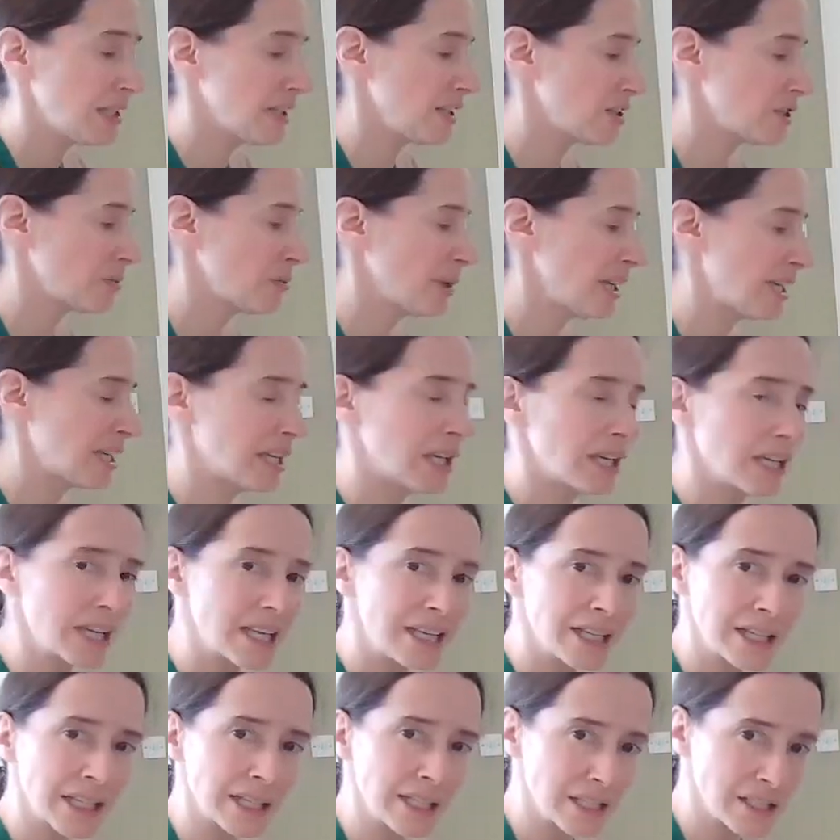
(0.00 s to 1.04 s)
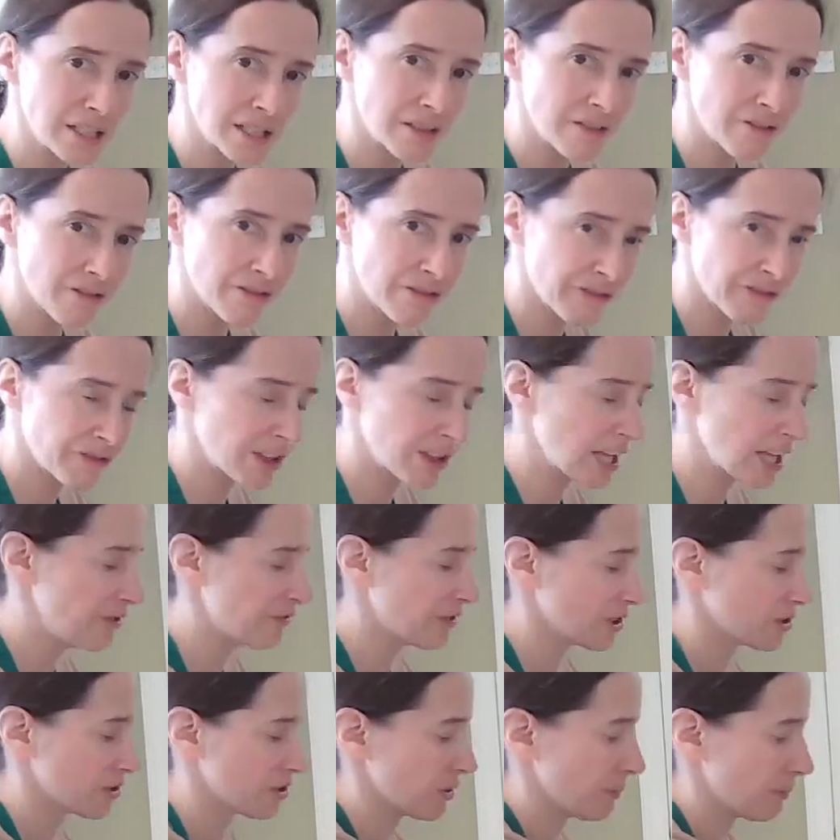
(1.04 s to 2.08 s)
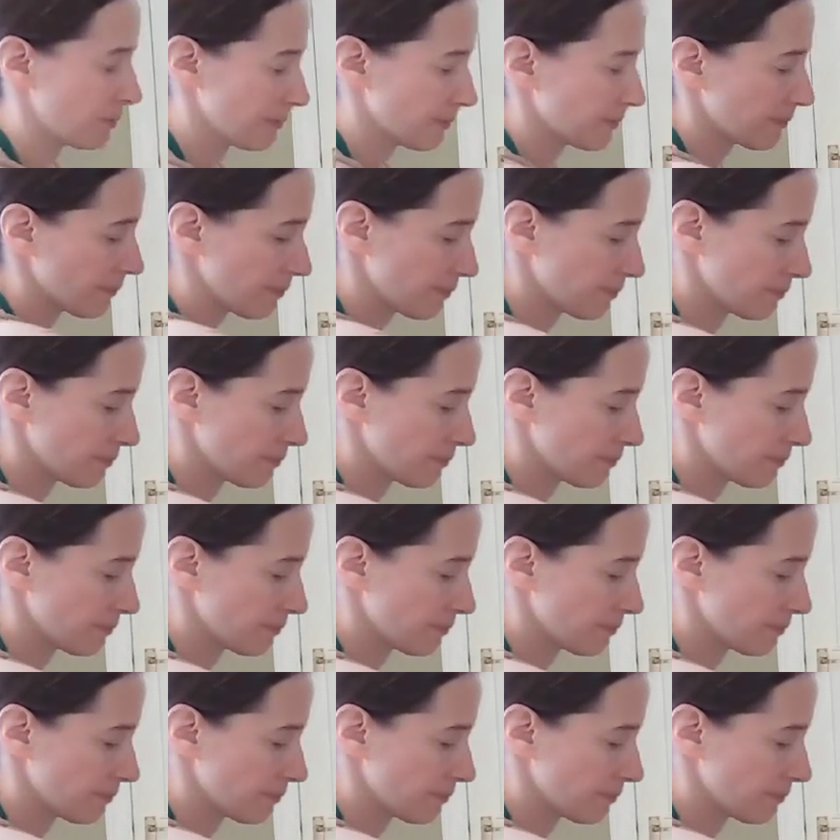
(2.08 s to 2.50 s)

it's making it nice and flavoursome.